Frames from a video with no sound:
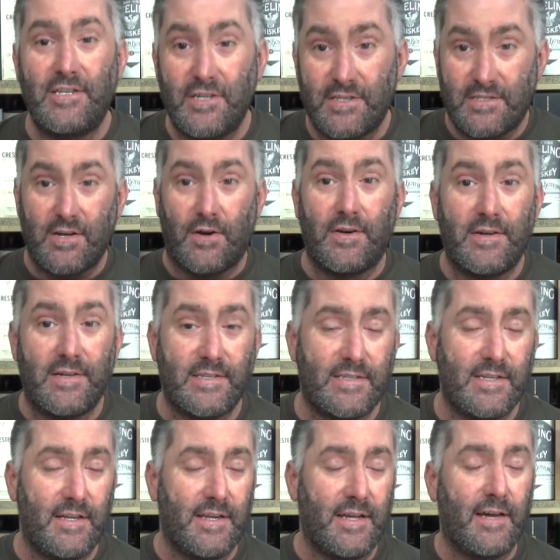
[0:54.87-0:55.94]
just started
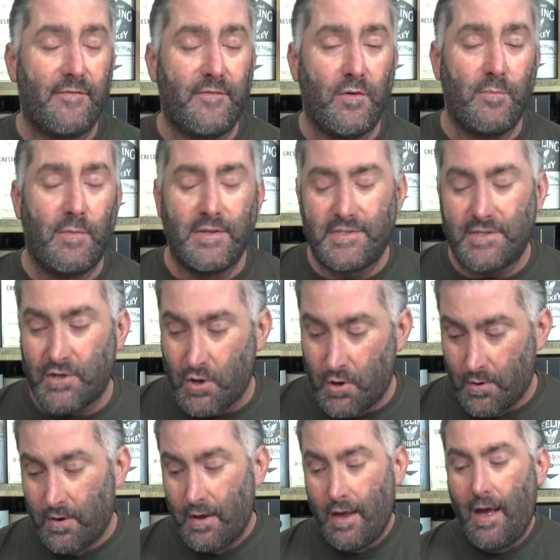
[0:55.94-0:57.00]
distilling a few months
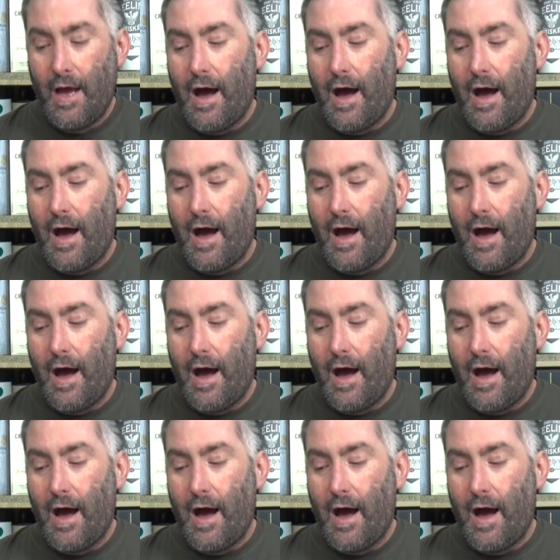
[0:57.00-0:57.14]
ago.